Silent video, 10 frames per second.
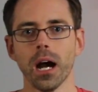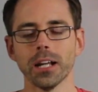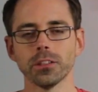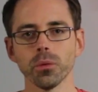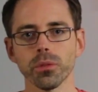
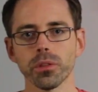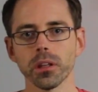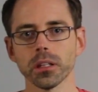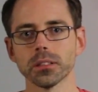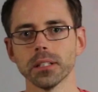I don't
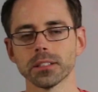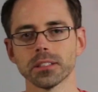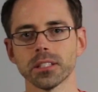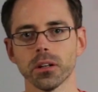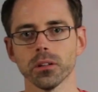think it's
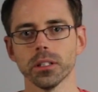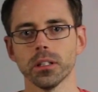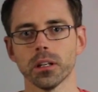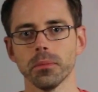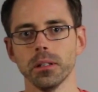necessarily
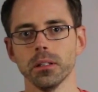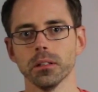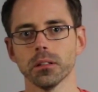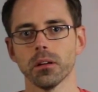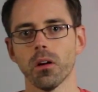going to
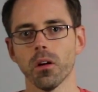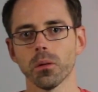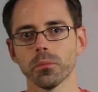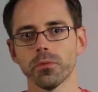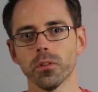be
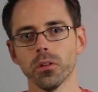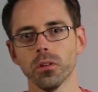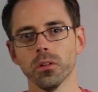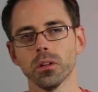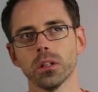
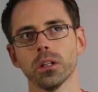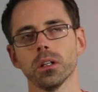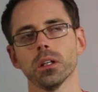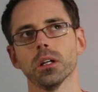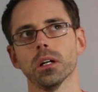harmful
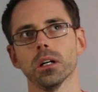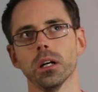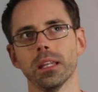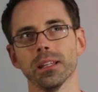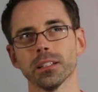
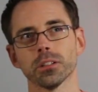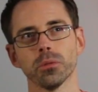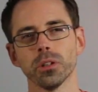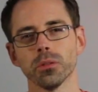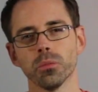unless it
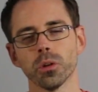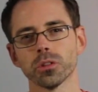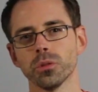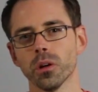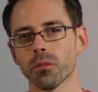were
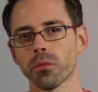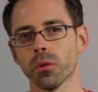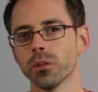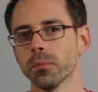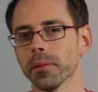to
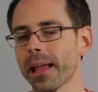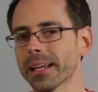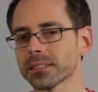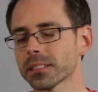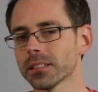erode the
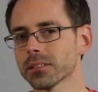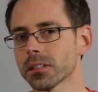plastic in